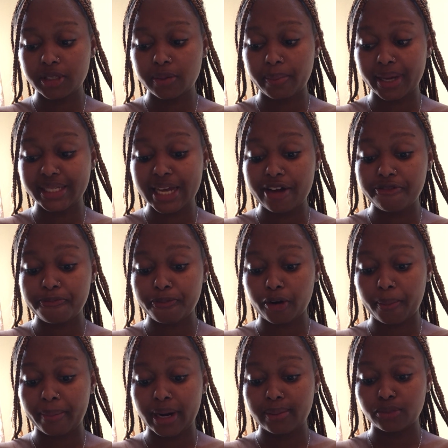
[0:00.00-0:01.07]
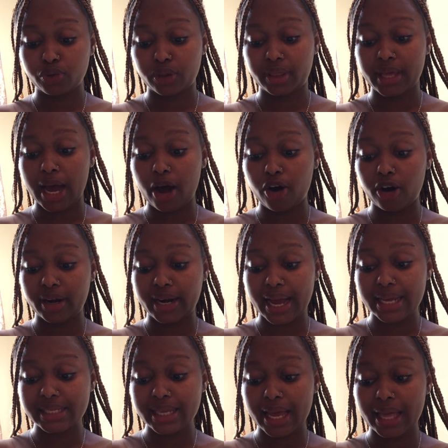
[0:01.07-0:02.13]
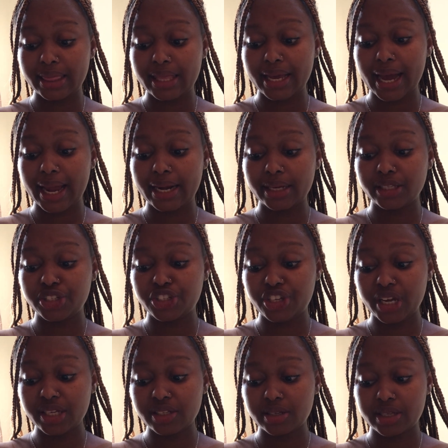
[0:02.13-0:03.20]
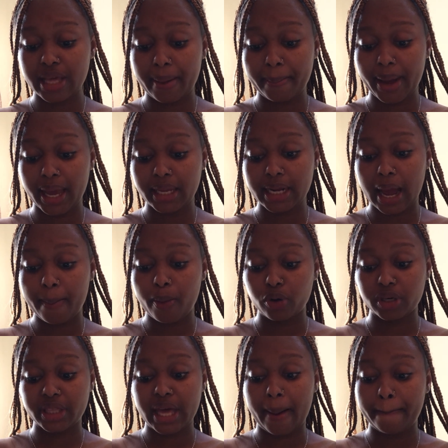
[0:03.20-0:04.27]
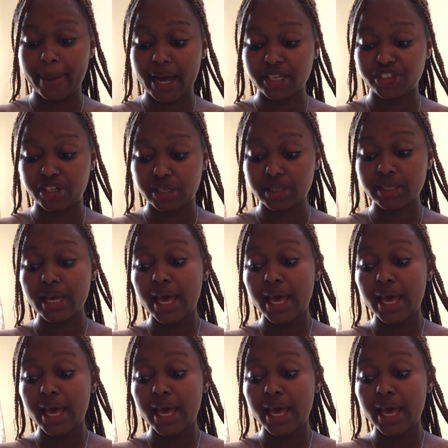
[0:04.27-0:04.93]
might have problems with their orders and they can change their mind about their purchase.